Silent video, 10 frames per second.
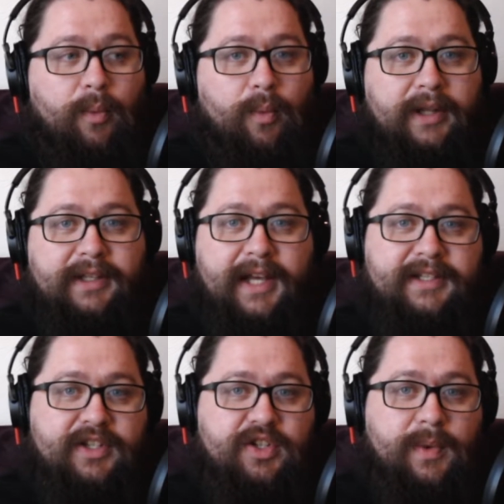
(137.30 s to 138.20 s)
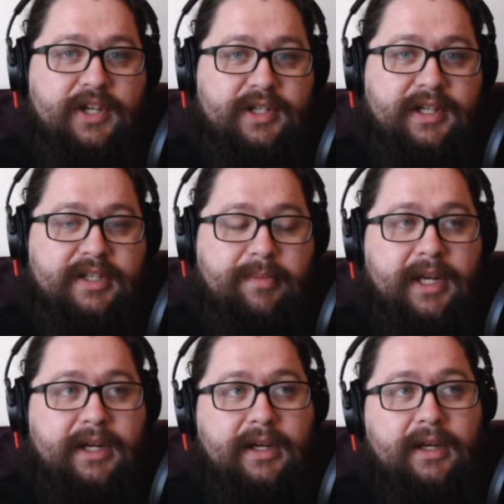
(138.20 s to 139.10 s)
what that situation is.
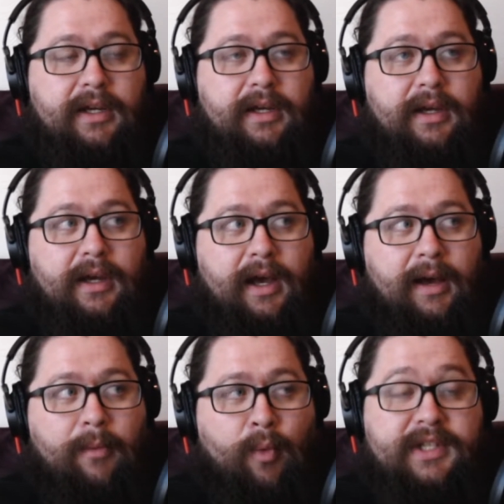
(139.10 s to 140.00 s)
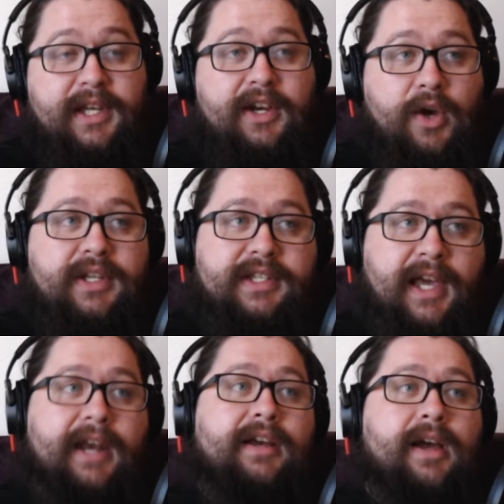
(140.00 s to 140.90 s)
But once I noticed
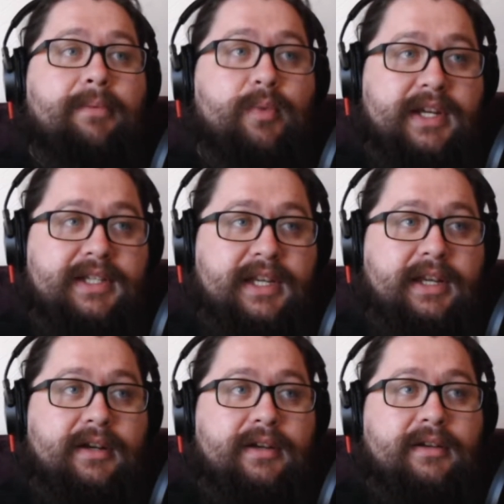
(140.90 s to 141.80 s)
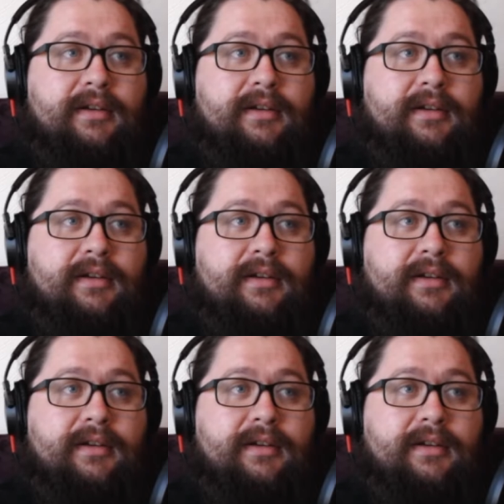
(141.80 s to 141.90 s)
that a couple weeks in,